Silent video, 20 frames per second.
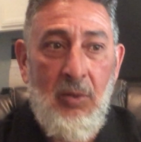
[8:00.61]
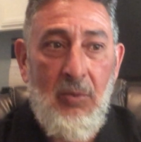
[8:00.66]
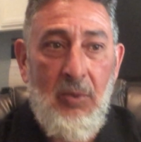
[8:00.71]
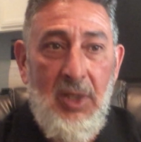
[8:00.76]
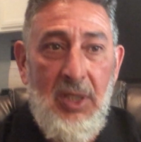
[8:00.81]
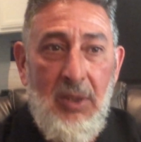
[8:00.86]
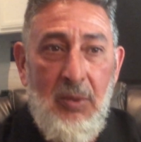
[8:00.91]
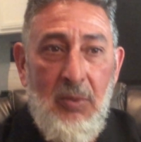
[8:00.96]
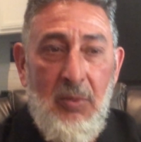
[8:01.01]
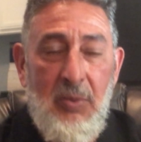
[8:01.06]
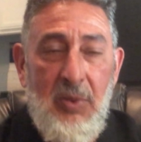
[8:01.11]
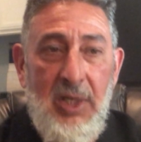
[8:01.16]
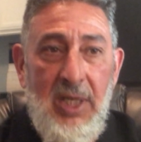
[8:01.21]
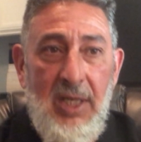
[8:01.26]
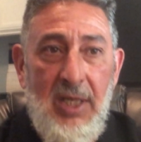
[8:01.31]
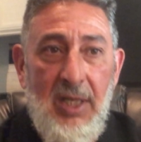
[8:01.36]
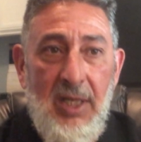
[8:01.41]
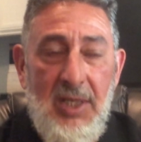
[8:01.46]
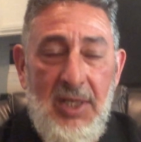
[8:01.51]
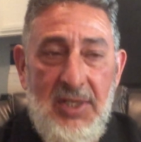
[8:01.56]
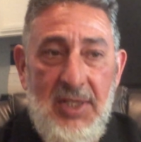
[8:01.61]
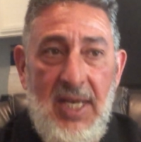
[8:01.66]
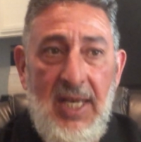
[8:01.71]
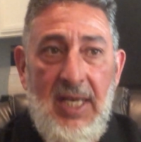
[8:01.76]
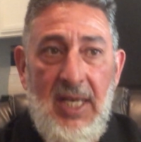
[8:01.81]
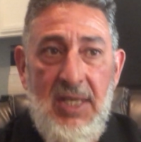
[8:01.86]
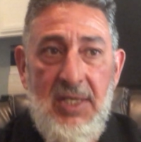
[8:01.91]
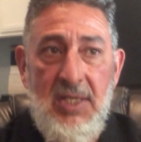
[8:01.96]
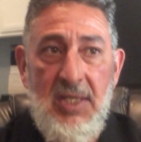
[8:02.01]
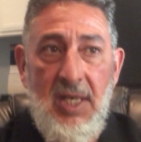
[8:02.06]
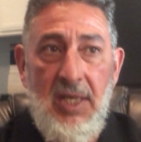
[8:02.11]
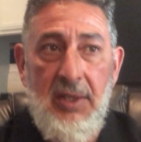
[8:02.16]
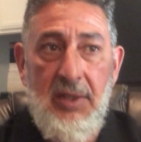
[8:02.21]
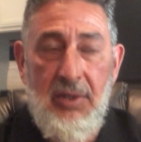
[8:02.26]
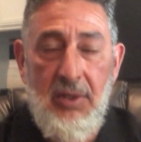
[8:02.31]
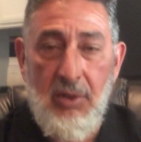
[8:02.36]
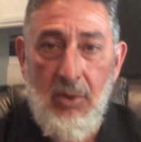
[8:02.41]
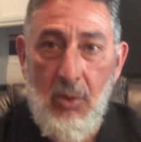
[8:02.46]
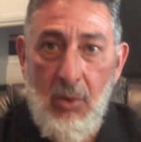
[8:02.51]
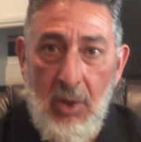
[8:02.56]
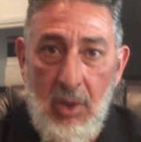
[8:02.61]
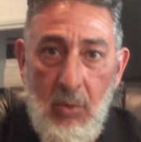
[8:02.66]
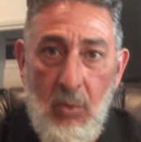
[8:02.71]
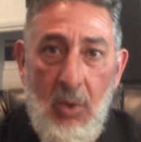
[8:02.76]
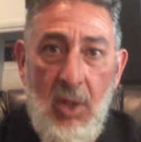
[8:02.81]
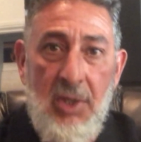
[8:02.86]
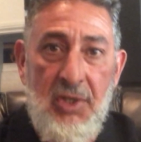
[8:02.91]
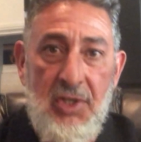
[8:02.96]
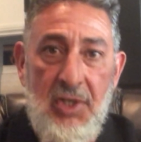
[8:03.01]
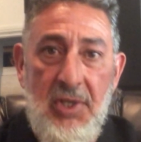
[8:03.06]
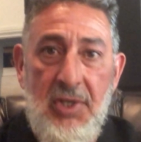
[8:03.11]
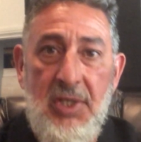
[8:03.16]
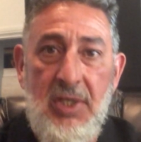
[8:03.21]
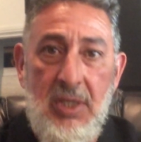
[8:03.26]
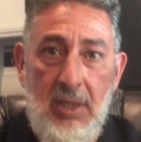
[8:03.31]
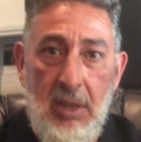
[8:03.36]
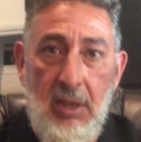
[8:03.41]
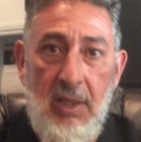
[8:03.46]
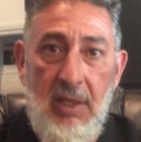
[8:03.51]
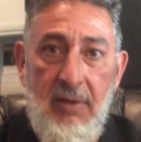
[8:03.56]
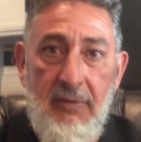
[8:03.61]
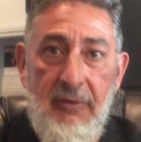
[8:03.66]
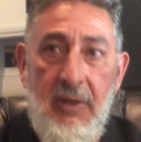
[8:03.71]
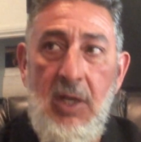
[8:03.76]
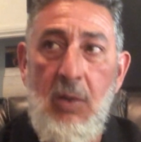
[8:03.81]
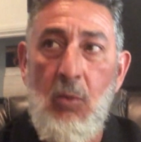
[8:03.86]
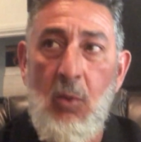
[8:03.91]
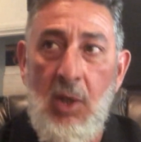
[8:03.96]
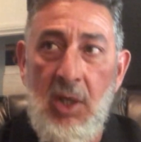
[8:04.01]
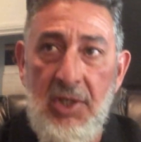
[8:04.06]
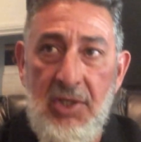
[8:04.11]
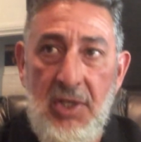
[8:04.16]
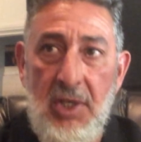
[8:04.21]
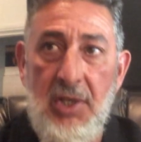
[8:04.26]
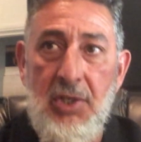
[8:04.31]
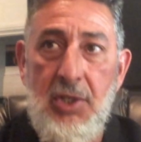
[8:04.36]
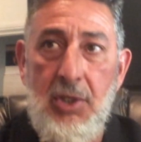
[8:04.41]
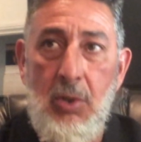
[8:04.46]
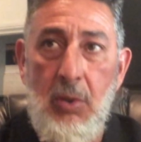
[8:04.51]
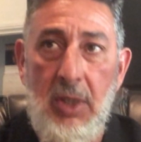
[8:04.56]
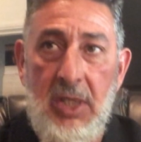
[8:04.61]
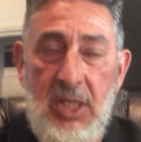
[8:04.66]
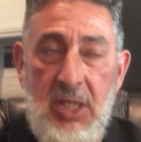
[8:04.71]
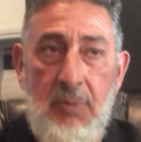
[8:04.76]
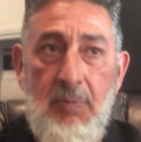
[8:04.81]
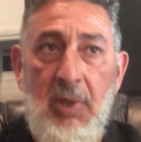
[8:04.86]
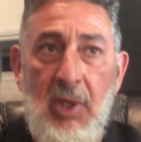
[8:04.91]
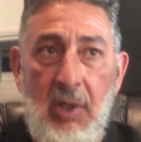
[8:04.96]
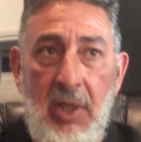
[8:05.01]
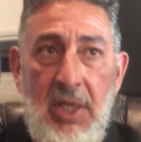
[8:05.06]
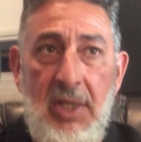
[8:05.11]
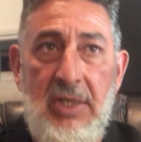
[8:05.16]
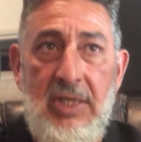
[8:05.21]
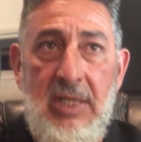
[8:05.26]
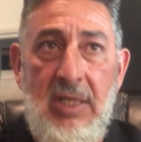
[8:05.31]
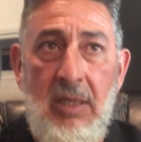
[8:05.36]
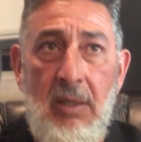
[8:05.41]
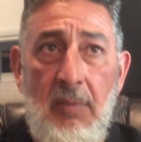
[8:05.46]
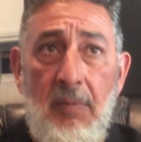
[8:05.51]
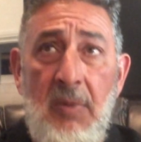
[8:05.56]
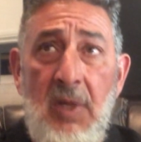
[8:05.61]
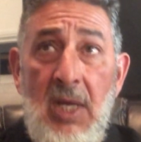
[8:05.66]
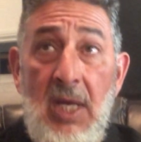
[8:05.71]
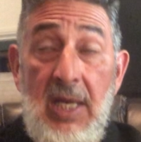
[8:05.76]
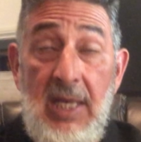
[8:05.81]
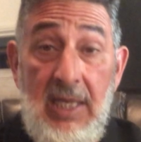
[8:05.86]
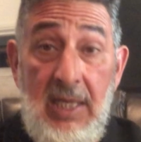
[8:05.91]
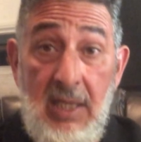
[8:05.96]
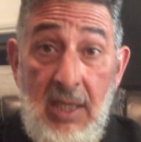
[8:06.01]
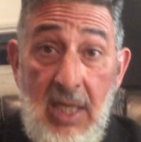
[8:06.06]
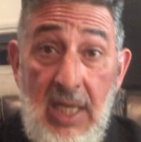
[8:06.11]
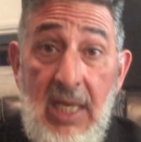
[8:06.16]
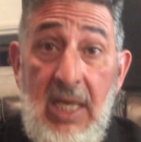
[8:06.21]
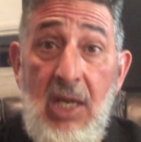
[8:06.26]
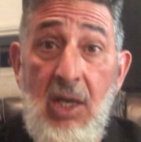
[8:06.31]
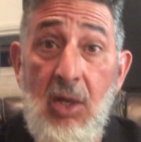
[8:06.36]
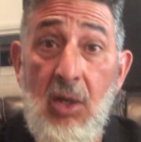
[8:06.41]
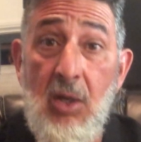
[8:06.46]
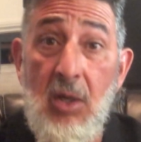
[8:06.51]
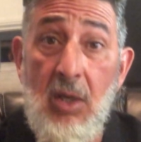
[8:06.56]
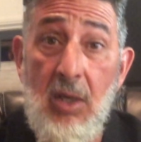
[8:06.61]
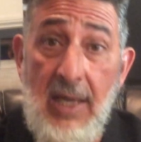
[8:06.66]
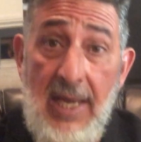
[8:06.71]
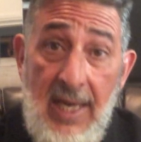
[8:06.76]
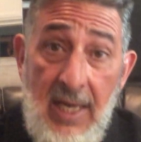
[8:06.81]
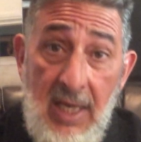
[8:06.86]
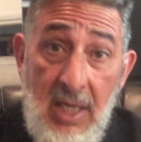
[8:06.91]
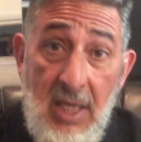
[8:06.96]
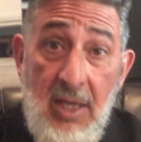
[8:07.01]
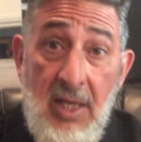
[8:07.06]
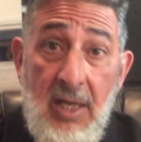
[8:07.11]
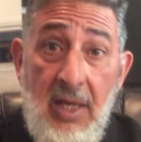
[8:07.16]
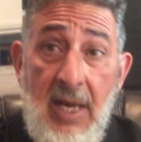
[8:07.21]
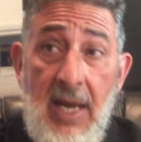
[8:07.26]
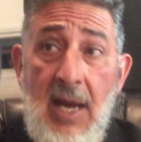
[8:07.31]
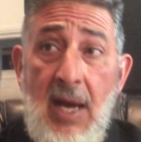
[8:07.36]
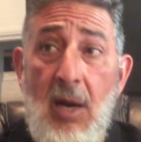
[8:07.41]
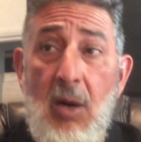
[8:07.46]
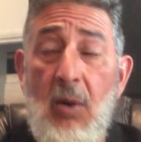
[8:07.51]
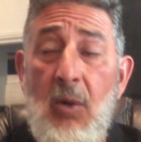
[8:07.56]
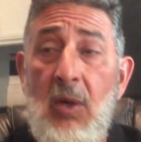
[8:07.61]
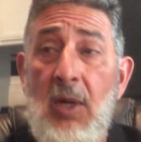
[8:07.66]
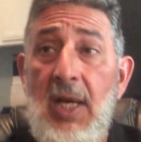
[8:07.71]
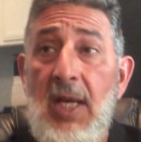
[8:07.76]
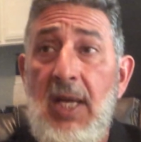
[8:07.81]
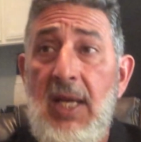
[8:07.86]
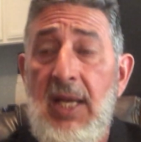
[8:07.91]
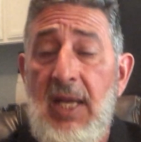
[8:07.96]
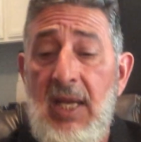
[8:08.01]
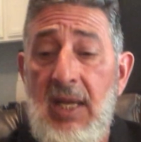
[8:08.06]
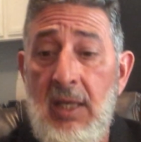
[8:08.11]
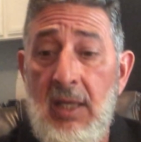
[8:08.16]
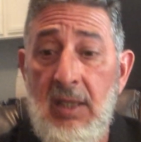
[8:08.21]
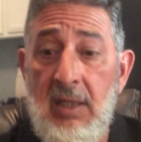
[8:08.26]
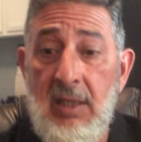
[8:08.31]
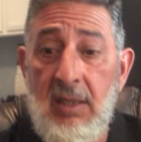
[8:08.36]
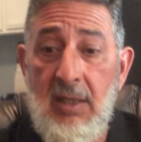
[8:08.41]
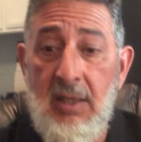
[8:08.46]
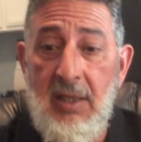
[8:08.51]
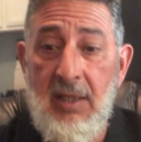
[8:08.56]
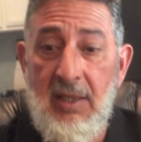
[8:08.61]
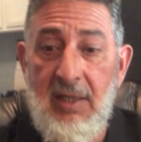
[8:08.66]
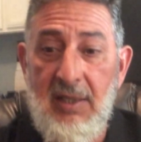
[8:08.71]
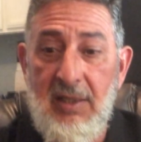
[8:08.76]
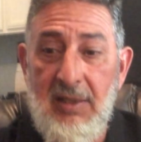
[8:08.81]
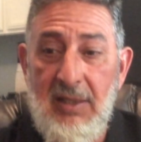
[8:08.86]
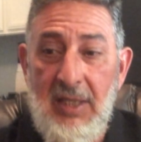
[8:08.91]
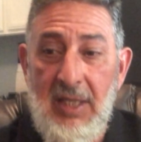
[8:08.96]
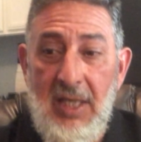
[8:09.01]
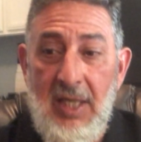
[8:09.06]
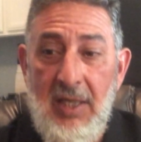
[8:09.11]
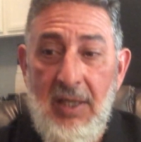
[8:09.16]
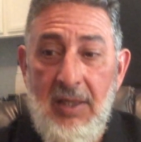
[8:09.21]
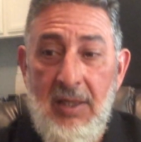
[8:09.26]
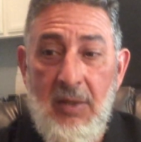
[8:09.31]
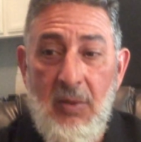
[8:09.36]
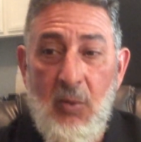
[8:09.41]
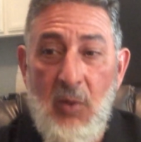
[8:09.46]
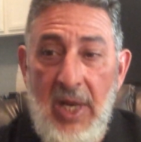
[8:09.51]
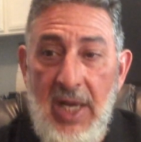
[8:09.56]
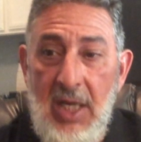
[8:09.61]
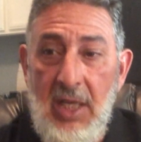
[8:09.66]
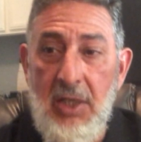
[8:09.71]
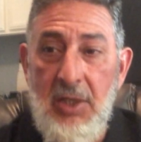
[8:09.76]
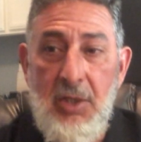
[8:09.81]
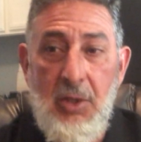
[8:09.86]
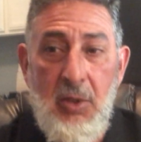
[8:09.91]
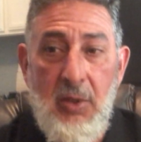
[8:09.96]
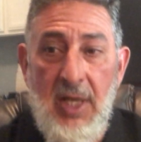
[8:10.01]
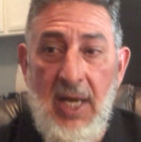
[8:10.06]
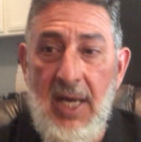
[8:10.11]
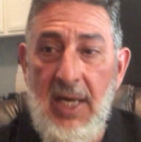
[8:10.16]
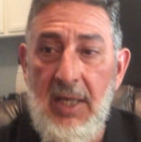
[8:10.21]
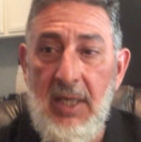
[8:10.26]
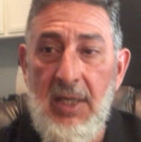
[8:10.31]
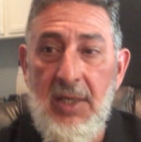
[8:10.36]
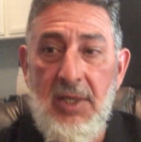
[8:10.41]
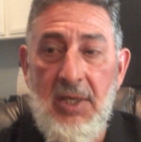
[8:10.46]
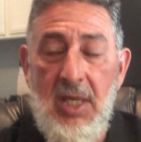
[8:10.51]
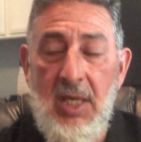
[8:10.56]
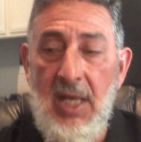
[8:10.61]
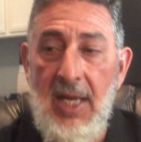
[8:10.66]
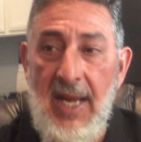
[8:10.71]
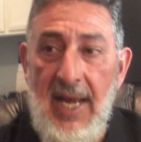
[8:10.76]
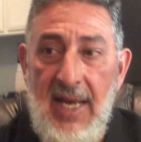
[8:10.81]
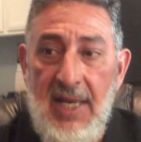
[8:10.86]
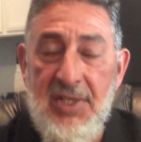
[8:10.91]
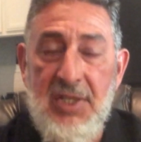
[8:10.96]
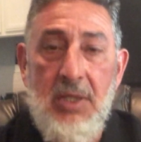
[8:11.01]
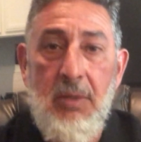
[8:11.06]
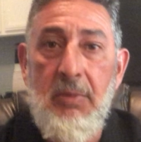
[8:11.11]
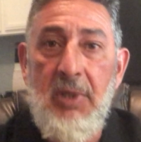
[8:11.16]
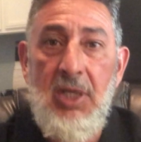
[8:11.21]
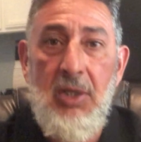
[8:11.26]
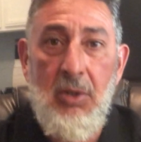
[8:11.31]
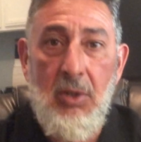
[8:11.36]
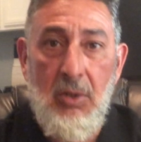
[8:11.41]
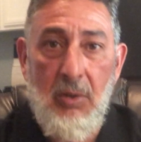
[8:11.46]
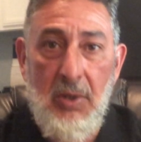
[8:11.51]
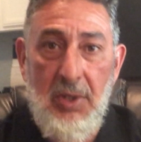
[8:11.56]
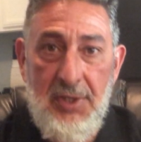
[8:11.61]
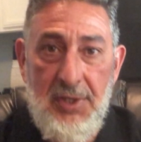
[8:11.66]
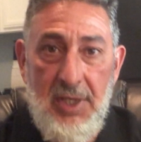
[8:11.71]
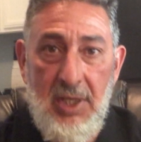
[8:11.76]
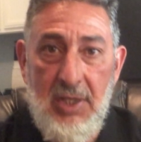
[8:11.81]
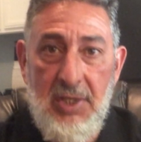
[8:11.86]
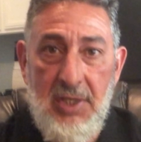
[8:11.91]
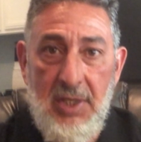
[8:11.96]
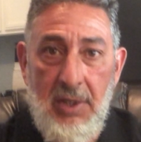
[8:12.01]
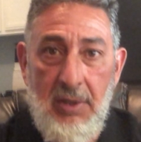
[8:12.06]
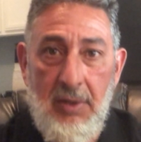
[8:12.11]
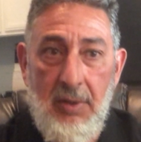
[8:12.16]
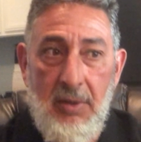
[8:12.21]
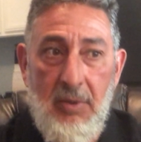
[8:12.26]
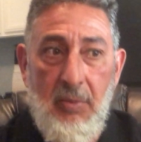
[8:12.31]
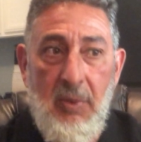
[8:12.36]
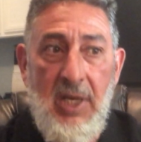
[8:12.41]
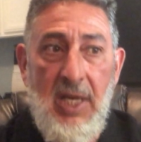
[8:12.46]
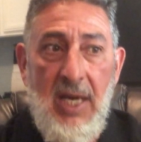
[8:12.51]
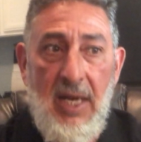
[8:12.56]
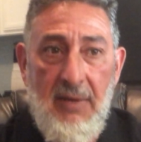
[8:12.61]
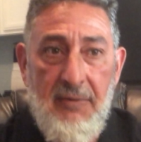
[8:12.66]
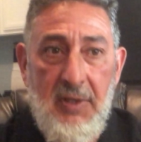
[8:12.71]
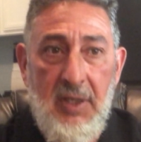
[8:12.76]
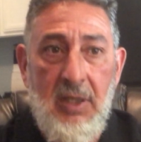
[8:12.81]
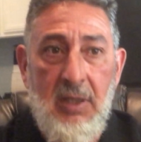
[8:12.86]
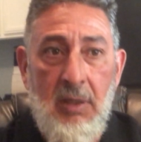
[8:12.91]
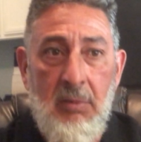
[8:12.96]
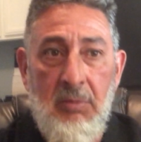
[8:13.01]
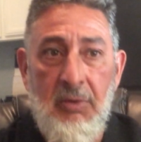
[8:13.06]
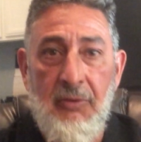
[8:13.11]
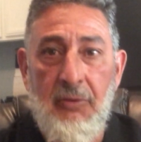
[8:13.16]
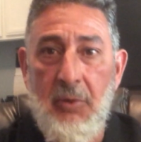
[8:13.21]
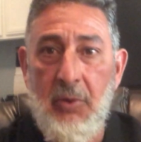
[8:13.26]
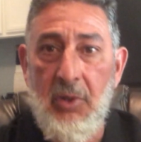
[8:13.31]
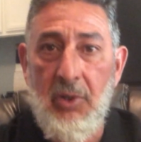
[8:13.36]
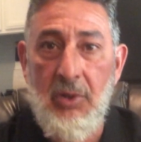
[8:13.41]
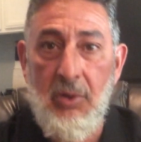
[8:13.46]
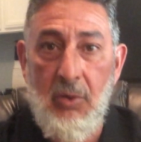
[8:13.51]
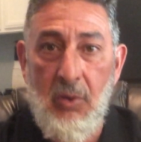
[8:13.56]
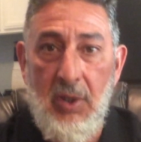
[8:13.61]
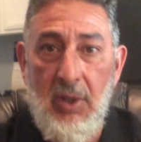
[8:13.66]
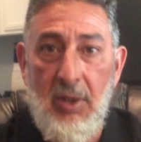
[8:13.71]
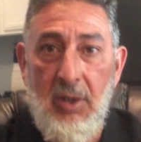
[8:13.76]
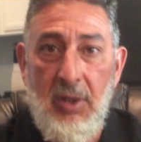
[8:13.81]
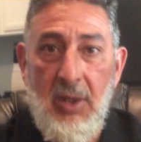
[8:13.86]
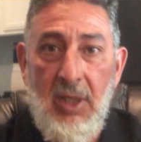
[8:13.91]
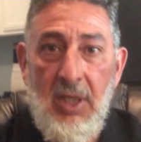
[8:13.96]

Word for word: we we it's like I said, the Lord wants us to live. He wants us to experience Him in the here and in the now, and. Uh, the way to do that it, it, has to be eucharistic centered we have to come before the lord